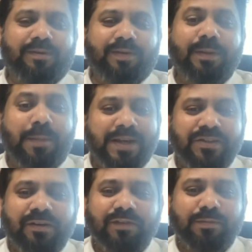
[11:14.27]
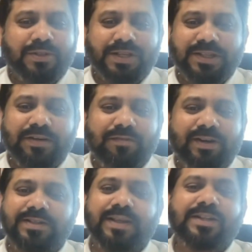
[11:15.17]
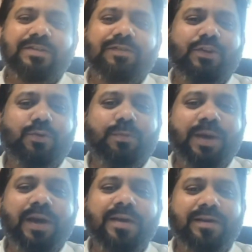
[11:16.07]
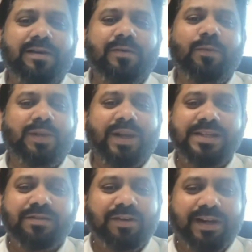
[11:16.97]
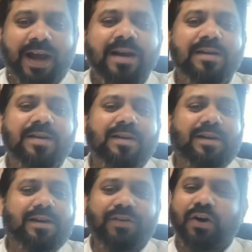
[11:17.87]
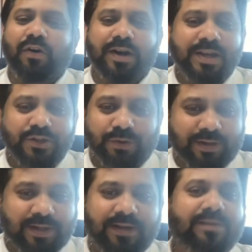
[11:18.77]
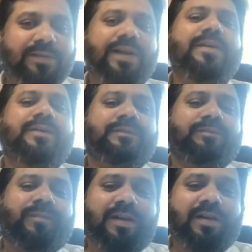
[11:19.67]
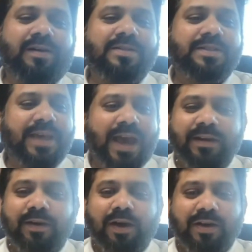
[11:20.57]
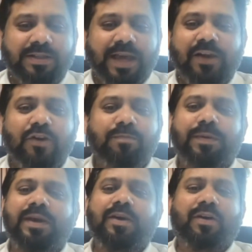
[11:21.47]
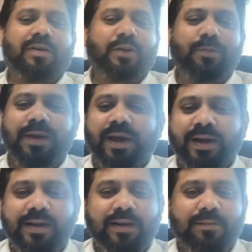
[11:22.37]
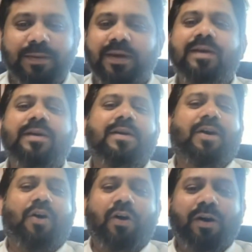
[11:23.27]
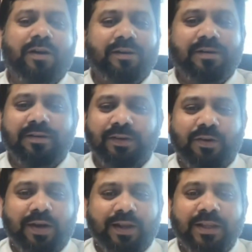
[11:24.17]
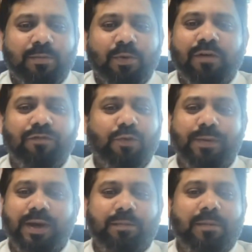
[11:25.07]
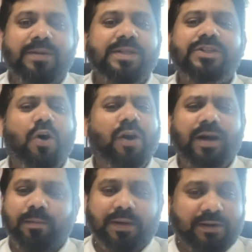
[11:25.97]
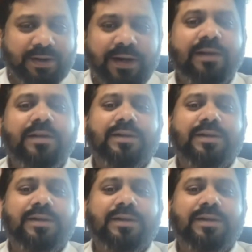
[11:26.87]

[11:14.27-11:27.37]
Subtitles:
The best of the processing of a transaction with UPI with a less of a TAT, we are already enjoying that, right? Scan on pay, or a UPI ID on a pay, or any other mode of UPI payments, it's all coming, right?